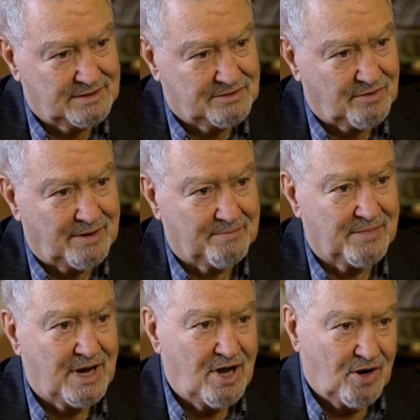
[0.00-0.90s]

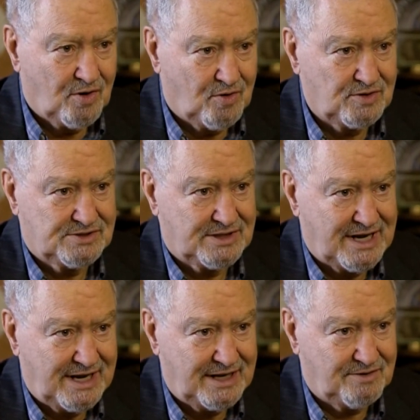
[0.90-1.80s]
Trump goes
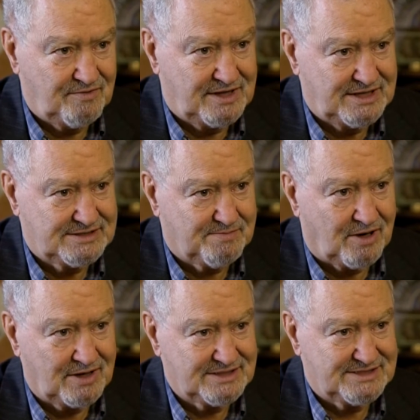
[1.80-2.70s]
ahead with his
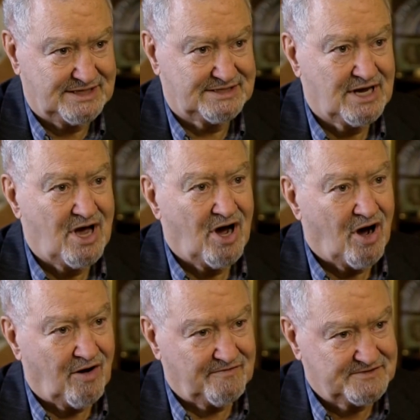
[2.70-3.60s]
policies
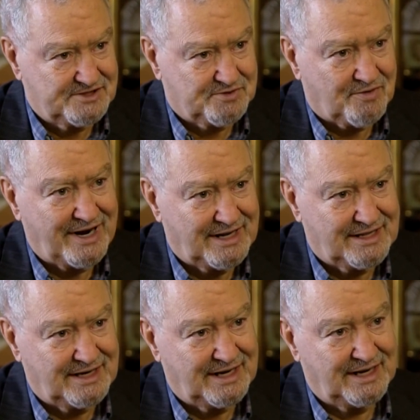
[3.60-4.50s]
of
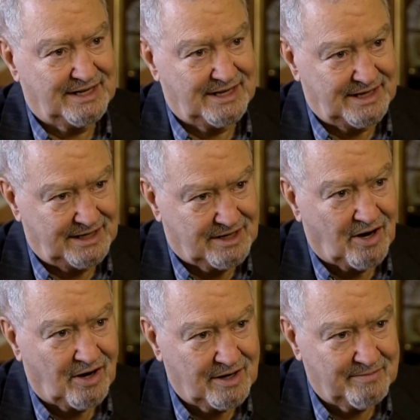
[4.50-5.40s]
strengthening the
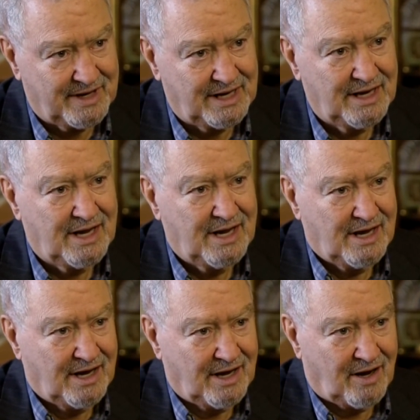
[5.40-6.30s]
economy
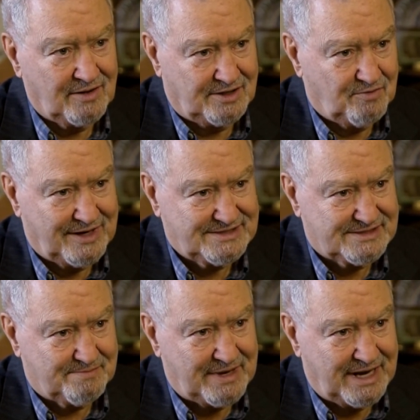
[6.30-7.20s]
on the
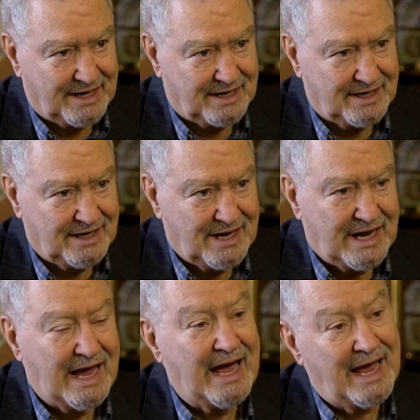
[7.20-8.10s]
West Bank
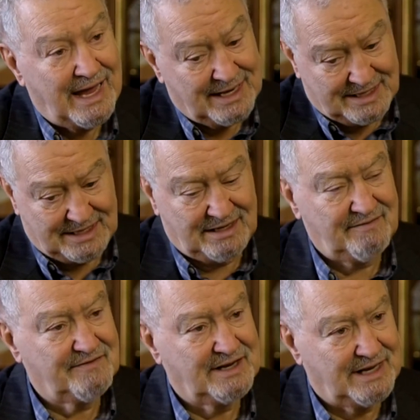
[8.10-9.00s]
and
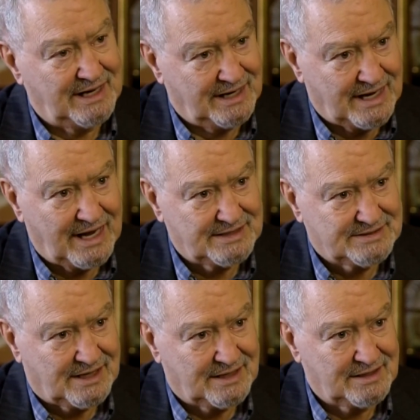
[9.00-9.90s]
even in
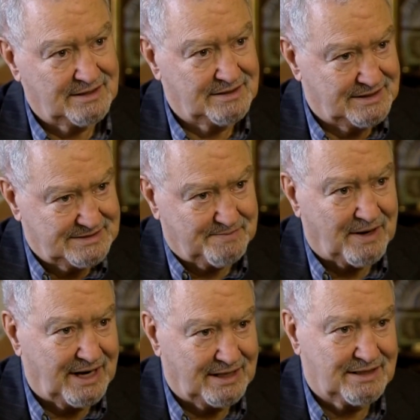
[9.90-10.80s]
Gaza,
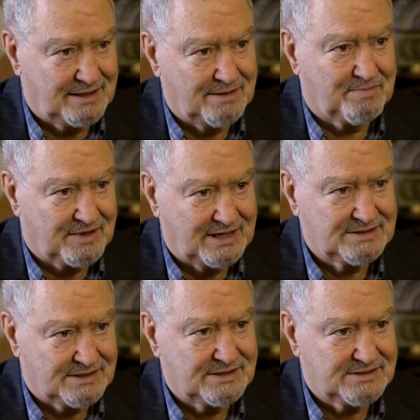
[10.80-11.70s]
despite the
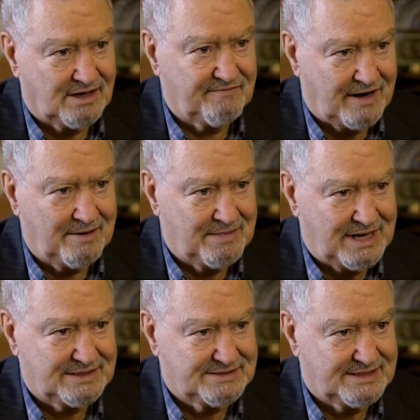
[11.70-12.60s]
presence of
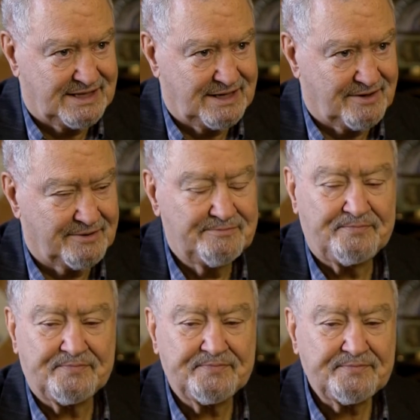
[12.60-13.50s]
Hamas there,
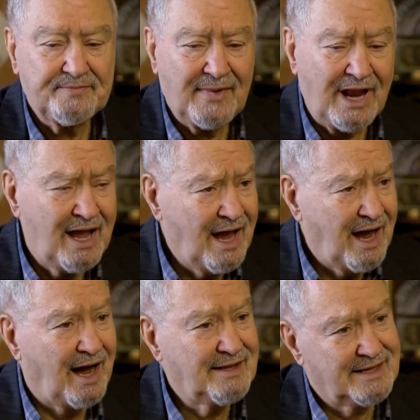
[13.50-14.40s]

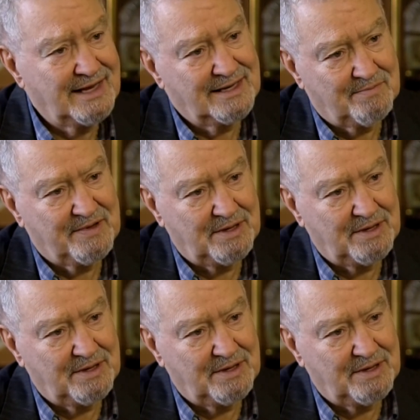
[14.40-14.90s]
I think the